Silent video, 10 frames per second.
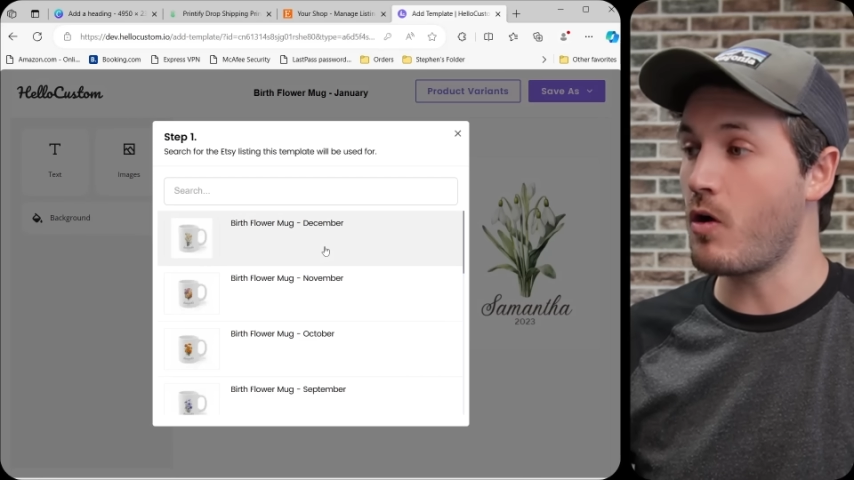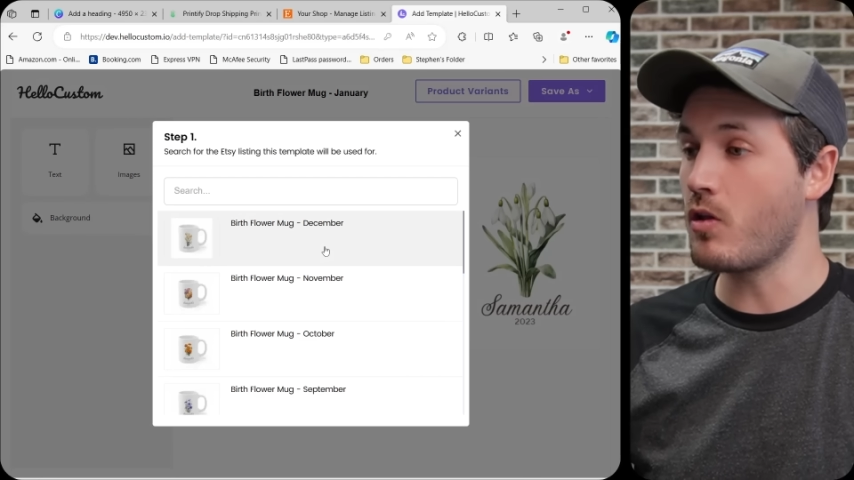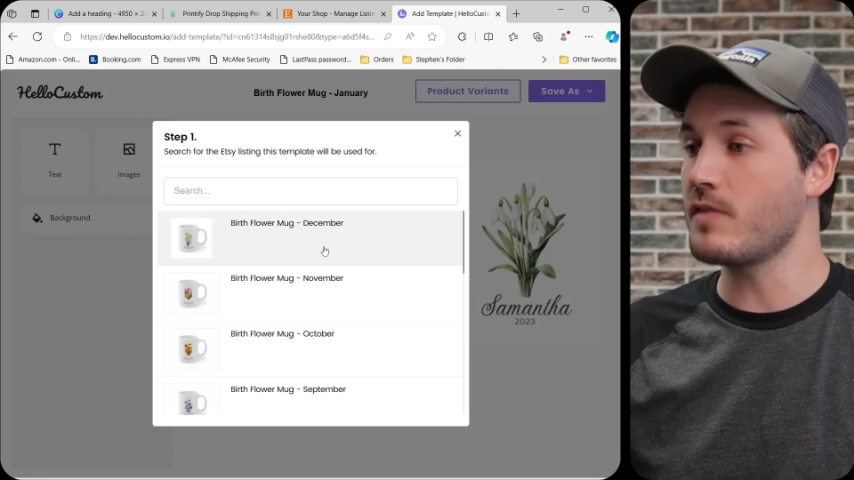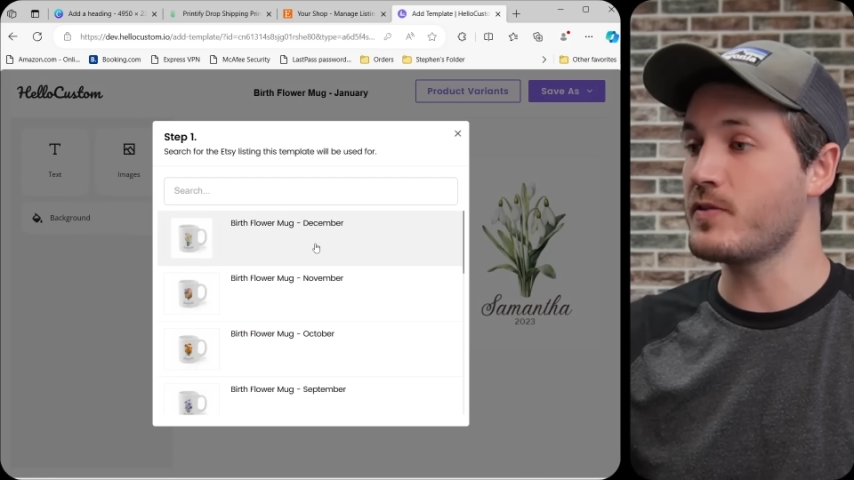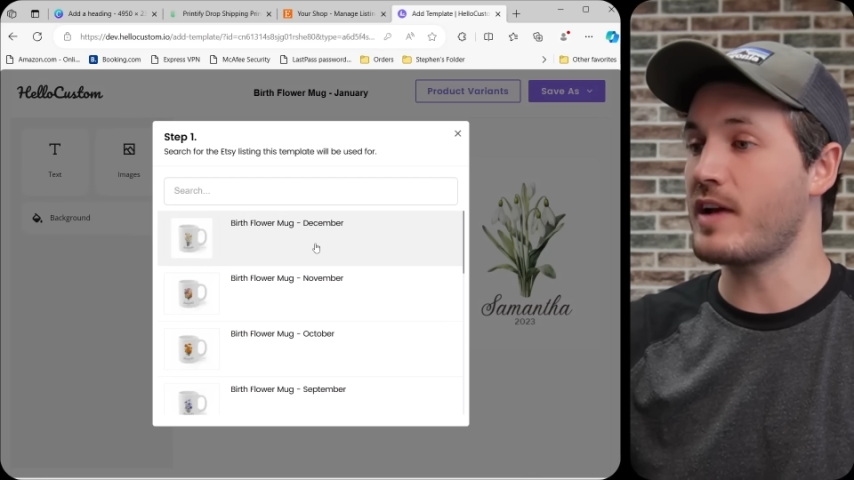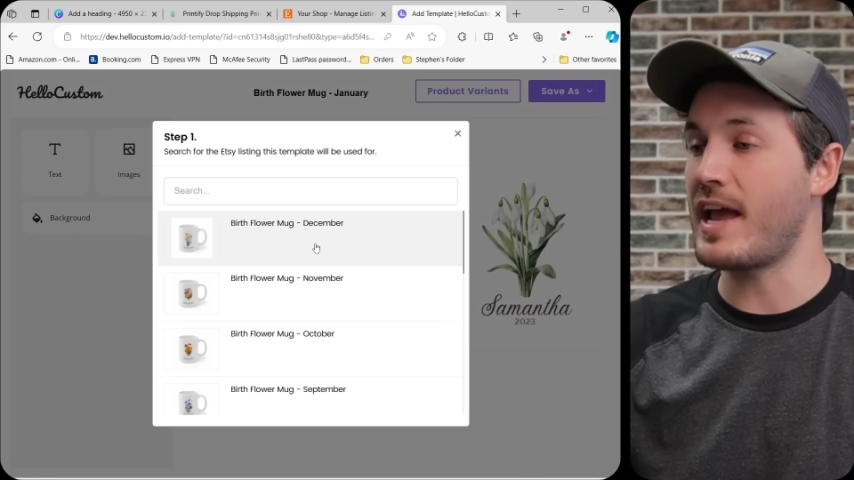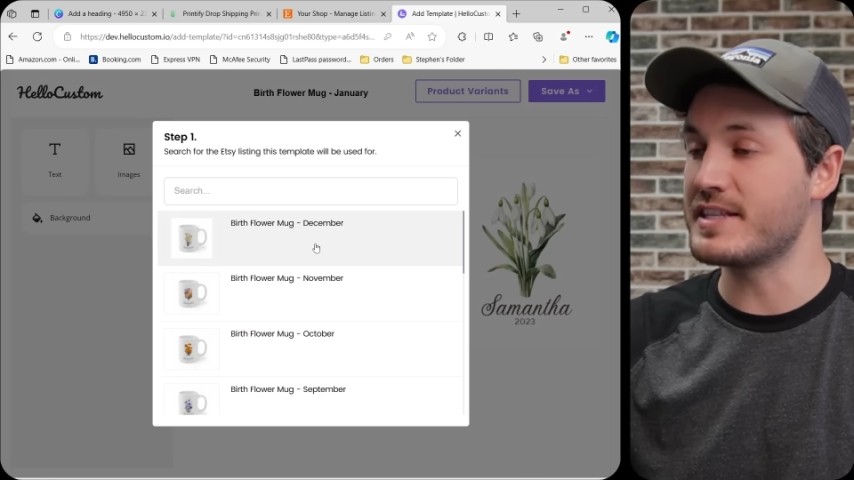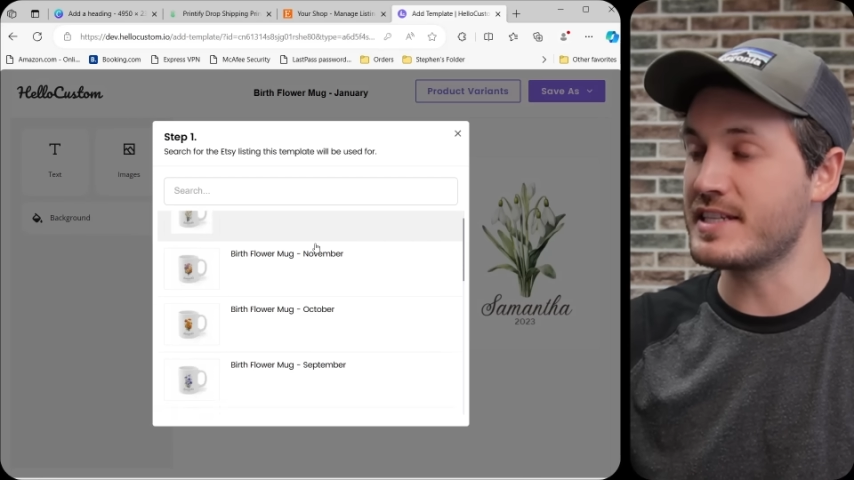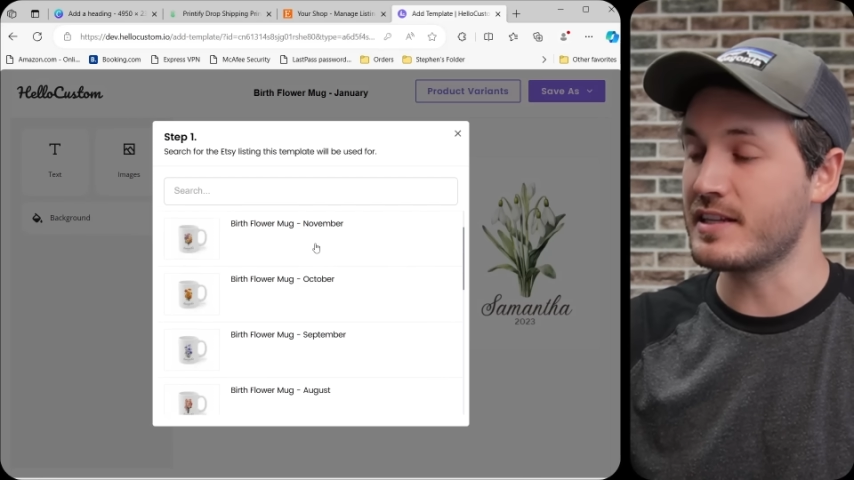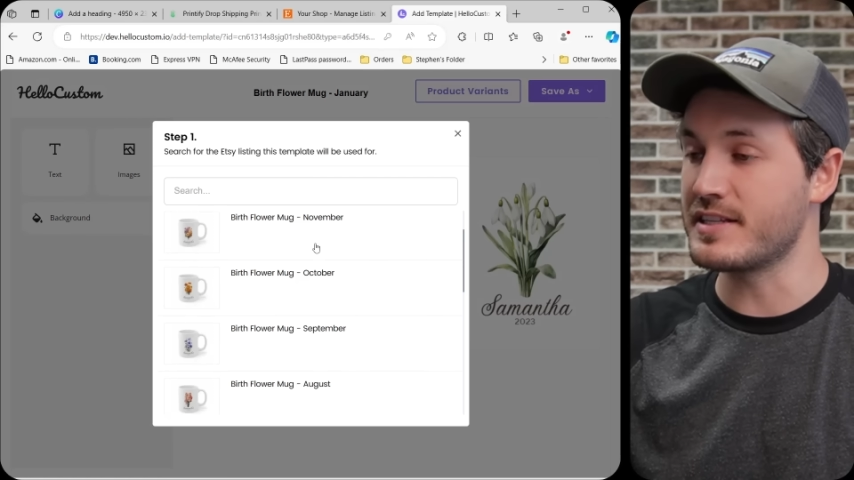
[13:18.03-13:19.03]
all of your
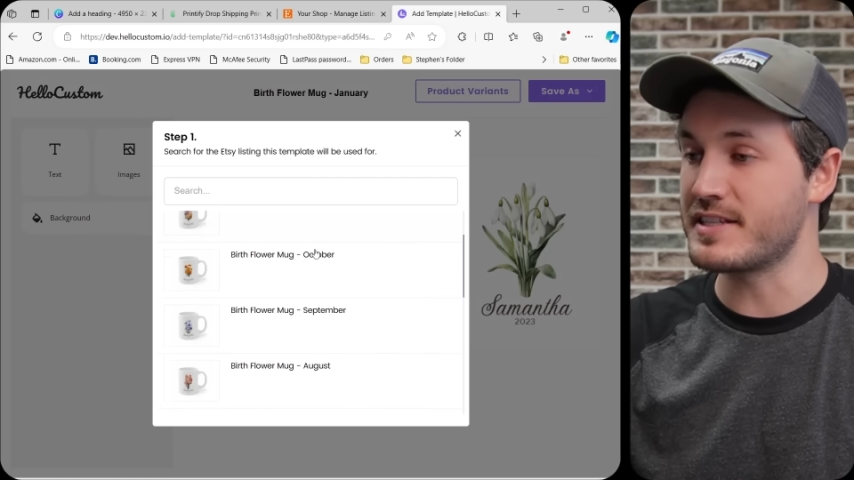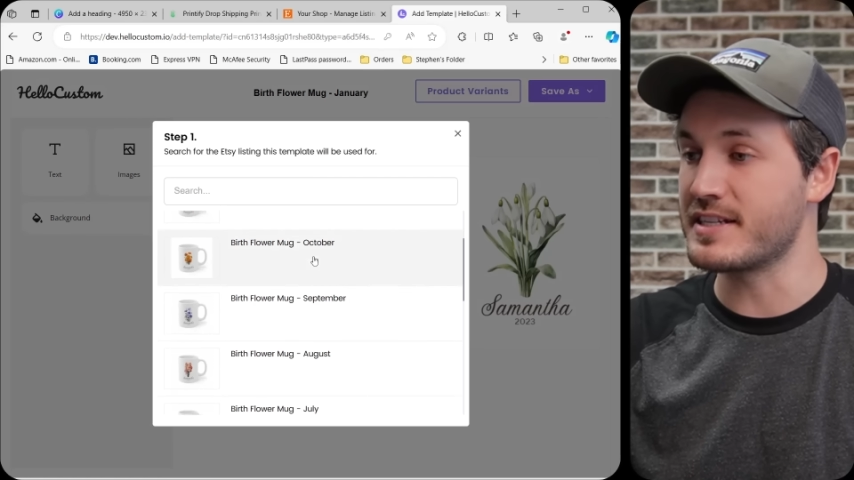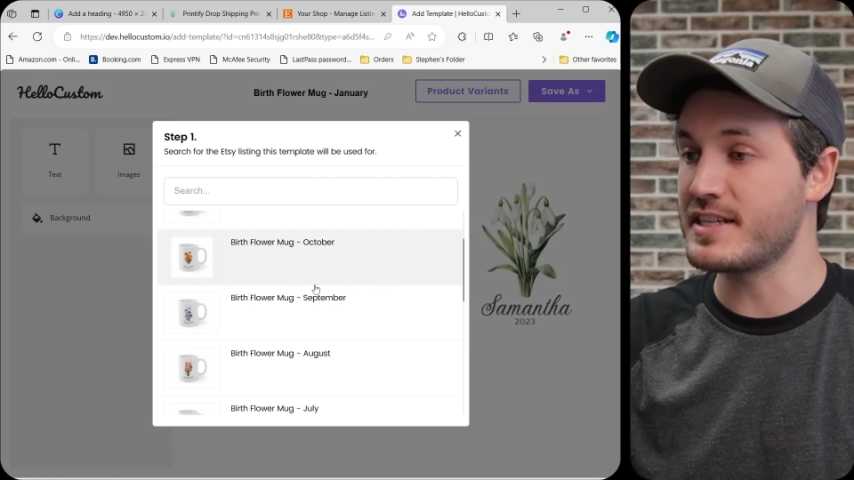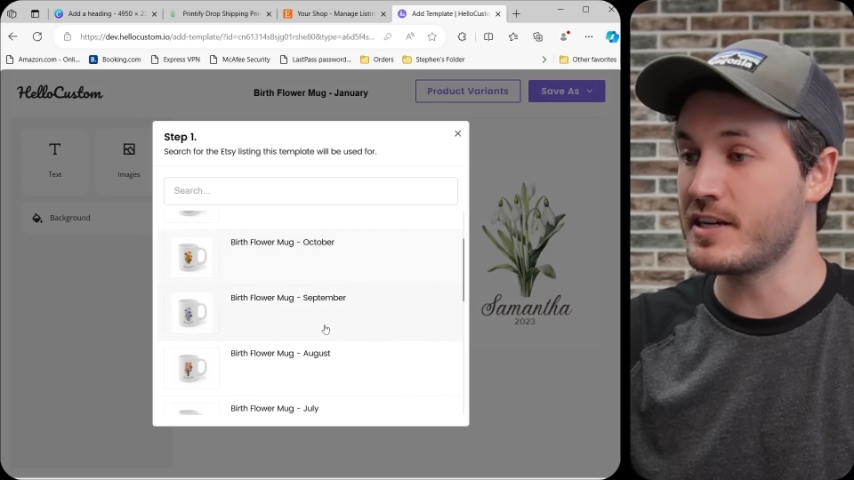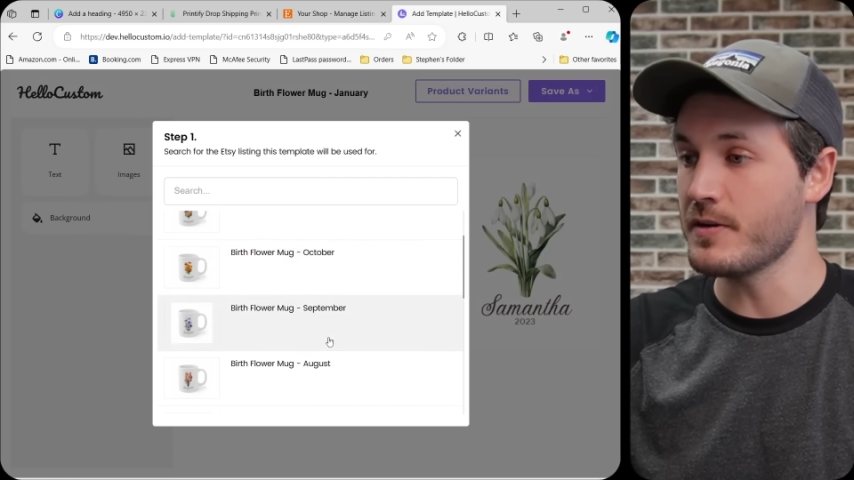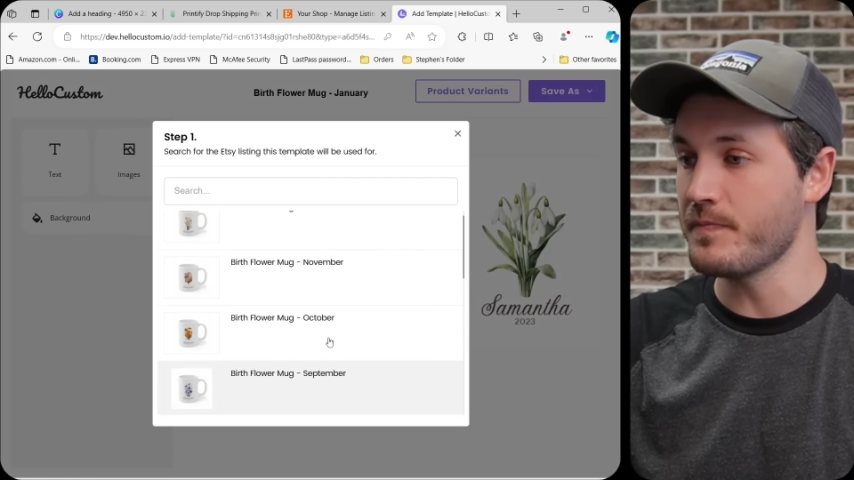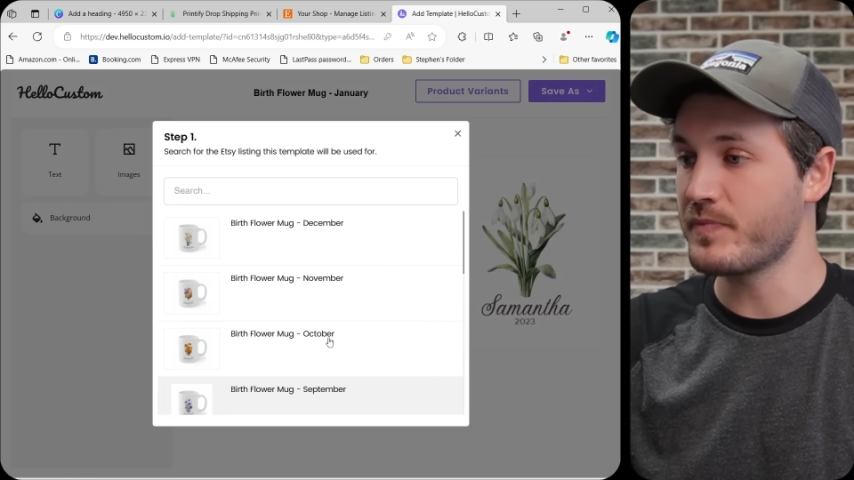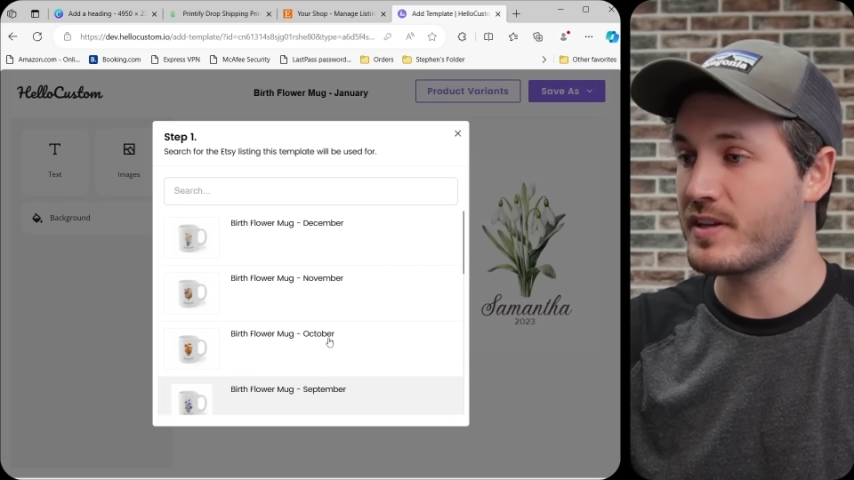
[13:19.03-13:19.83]
Etsy listings here.